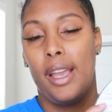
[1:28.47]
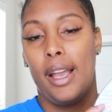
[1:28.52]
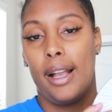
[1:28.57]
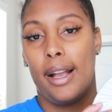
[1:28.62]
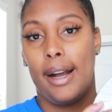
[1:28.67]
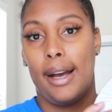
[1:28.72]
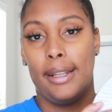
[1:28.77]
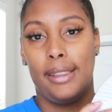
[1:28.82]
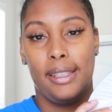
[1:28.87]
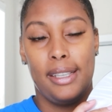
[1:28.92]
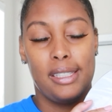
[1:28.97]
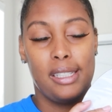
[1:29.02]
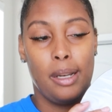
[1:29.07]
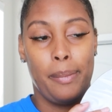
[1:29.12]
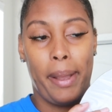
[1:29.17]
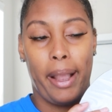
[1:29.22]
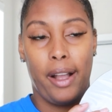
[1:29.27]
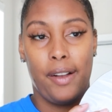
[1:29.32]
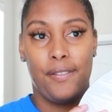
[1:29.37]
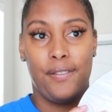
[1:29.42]
got these in a
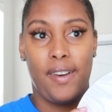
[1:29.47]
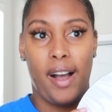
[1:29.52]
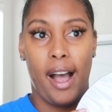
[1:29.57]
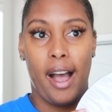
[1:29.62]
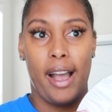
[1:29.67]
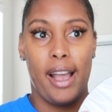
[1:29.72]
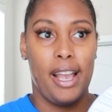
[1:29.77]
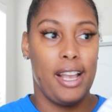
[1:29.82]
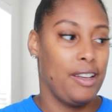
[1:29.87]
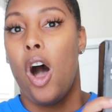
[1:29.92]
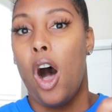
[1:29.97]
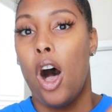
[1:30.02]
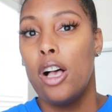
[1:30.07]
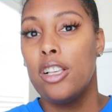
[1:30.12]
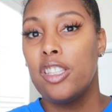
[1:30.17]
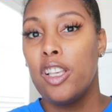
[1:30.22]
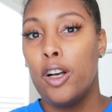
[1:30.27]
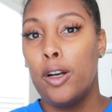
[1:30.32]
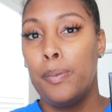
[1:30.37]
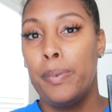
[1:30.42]
pack of 5.
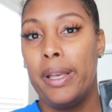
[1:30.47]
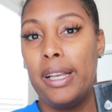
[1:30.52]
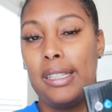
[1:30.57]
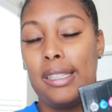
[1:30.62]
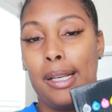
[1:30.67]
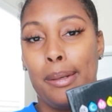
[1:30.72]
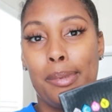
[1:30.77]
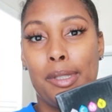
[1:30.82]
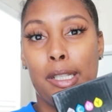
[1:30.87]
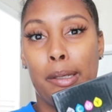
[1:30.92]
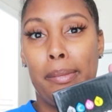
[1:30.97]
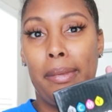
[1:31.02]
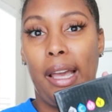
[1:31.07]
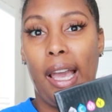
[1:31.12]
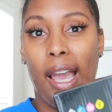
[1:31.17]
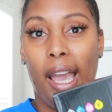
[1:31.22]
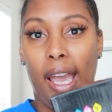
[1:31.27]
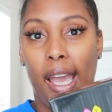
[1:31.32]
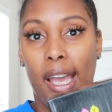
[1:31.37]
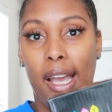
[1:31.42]
Also picked up some
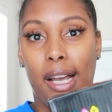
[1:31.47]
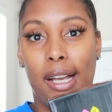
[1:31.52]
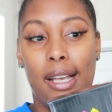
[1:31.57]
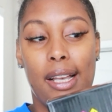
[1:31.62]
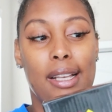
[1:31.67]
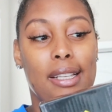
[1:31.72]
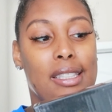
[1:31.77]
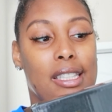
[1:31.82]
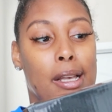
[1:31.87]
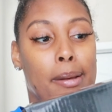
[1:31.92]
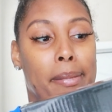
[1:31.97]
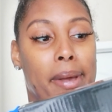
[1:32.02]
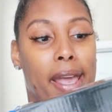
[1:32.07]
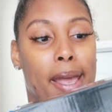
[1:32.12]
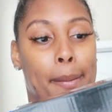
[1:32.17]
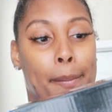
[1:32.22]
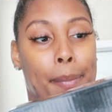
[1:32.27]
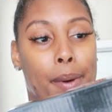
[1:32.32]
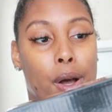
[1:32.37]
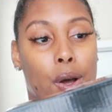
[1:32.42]
ink, some
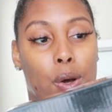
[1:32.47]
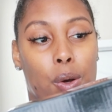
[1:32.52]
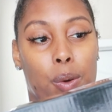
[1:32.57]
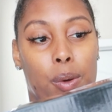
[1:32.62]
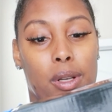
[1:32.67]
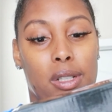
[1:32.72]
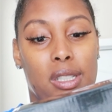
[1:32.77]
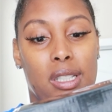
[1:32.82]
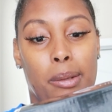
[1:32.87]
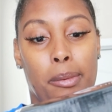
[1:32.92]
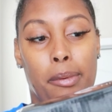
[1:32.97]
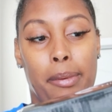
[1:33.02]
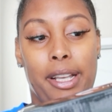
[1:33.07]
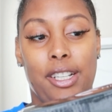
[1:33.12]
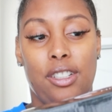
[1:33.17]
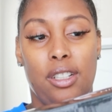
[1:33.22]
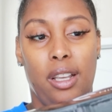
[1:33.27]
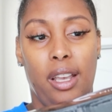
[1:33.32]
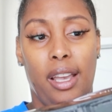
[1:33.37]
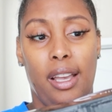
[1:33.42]
Hippo
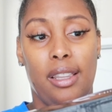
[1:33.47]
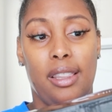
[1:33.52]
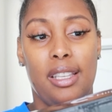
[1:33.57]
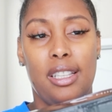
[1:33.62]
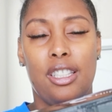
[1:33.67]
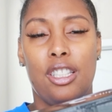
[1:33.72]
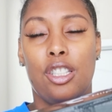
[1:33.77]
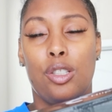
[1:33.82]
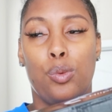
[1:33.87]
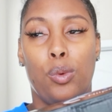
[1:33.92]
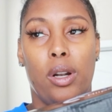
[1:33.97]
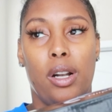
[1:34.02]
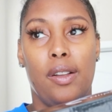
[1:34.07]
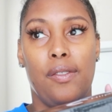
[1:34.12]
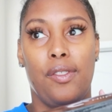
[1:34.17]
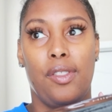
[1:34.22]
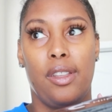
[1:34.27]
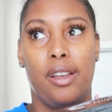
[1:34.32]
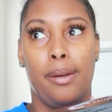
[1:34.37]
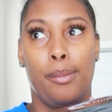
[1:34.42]
Sublimation ink. This is one
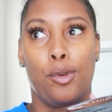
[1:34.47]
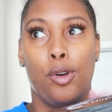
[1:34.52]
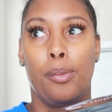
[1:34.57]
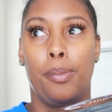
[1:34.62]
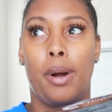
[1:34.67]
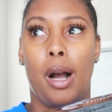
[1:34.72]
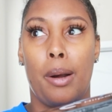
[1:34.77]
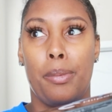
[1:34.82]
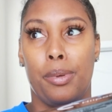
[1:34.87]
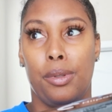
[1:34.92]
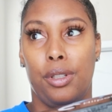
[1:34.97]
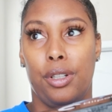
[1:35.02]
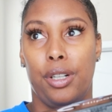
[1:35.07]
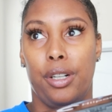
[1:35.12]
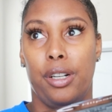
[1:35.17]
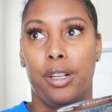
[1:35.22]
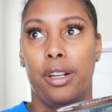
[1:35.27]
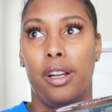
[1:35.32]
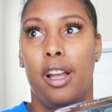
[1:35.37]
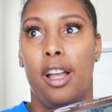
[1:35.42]
of the more
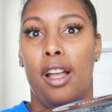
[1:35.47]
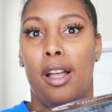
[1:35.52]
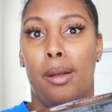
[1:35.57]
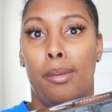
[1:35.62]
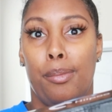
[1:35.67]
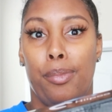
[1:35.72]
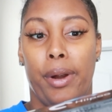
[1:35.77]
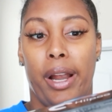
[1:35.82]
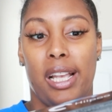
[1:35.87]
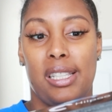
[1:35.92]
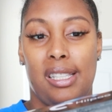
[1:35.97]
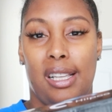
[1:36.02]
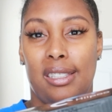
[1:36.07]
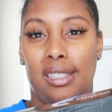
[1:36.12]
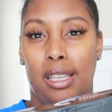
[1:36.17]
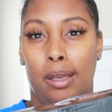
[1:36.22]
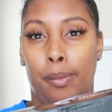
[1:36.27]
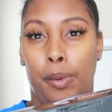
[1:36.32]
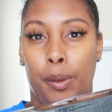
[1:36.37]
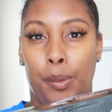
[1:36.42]
popular brands I
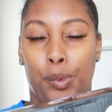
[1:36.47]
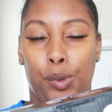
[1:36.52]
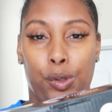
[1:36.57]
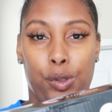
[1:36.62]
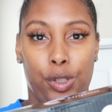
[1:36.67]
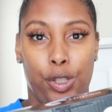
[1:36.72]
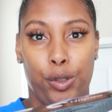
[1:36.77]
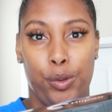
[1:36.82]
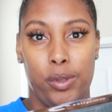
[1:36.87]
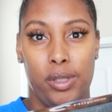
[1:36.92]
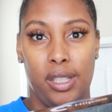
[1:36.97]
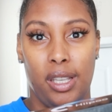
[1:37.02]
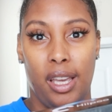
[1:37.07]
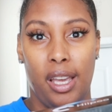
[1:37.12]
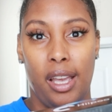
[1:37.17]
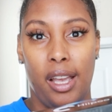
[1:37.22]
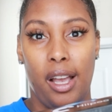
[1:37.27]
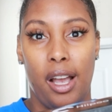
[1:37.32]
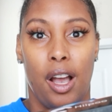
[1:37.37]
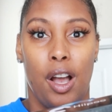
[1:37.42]
see people
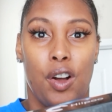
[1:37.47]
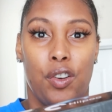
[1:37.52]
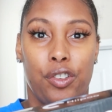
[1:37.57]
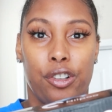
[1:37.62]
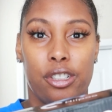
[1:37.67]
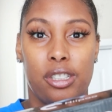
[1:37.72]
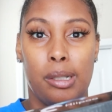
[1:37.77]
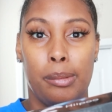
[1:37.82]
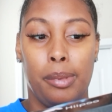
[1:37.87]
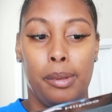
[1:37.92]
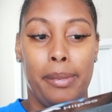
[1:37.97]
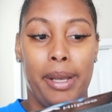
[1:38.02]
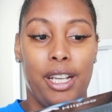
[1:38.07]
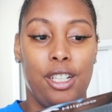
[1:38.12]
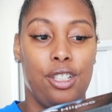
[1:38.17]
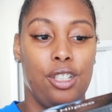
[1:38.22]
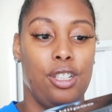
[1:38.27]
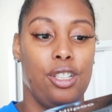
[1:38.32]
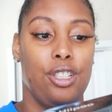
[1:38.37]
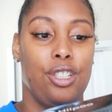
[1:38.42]
using for
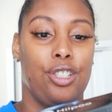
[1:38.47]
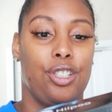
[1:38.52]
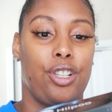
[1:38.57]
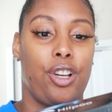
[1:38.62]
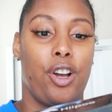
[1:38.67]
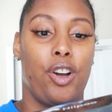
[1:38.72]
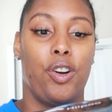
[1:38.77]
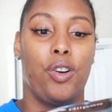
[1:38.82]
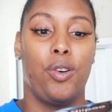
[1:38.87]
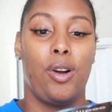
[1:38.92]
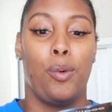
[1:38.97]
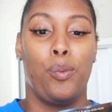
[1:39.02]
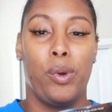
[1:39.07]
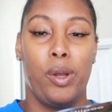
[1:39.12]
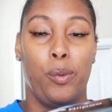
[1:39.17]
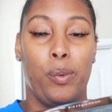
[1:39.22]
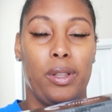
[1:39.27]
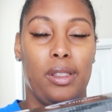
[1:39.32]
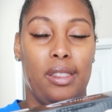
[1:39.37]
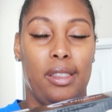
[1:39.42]
sublimation. So I
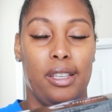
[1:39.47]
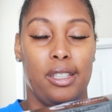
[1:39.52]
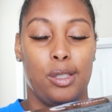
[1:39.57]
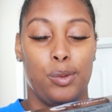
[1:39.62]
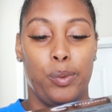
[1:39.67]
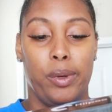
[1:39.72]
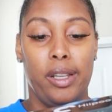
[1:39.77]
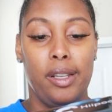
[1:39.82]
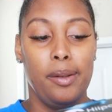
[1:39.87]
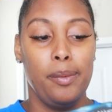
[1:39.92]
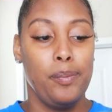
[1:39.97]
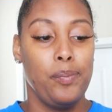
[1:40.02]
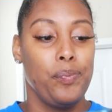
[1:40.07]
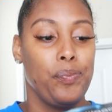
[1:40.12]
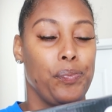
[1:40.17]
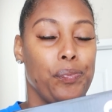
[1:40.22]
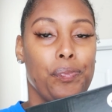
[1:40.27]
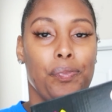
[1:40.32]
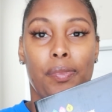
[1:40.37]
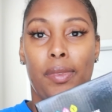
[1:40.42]
went with this one.
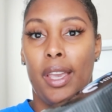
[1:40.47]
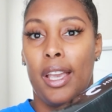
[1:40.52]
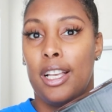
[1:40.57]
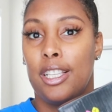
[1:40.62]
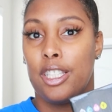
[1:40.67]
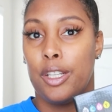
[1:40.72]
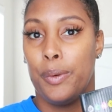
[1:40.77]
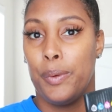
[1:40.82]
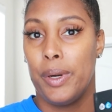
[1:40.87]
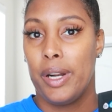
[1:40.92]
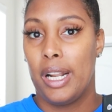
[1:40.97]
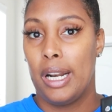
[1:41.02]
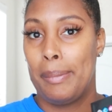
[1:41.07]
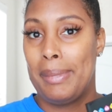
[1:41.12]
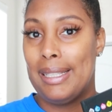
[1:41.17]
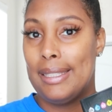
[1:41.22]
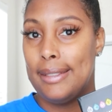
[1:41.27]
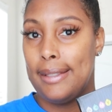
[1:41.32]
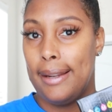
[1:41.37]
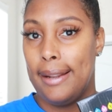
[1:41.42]
So we're gonna
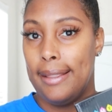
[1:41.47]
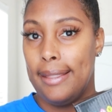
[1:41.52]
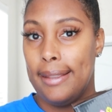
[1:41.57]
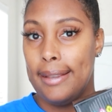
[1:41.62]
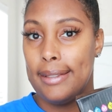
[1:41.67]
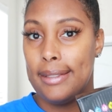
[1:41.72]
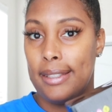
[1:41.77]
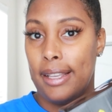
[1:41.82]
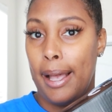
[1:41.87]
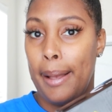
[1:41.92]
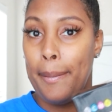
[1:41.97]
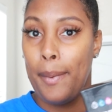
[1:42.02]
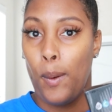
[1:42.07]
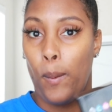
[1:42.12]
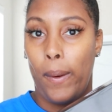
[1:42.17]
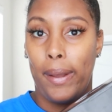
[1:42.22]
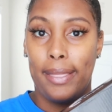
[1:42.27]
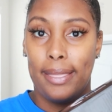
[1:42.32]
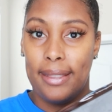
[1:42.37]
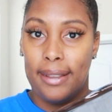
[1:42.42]
be setting this up
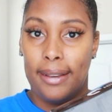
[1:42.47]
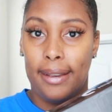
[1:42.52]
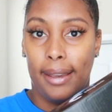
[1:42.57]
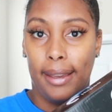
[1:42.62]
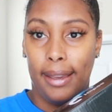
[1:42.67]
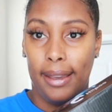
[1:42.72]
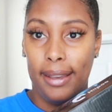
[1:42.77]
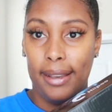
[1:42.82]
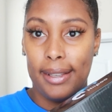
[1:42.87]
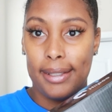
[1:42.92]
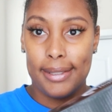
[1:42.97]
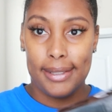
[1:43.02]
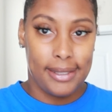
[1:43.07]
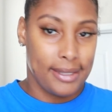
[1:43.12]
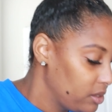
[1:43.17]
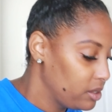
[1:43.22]
with the inks.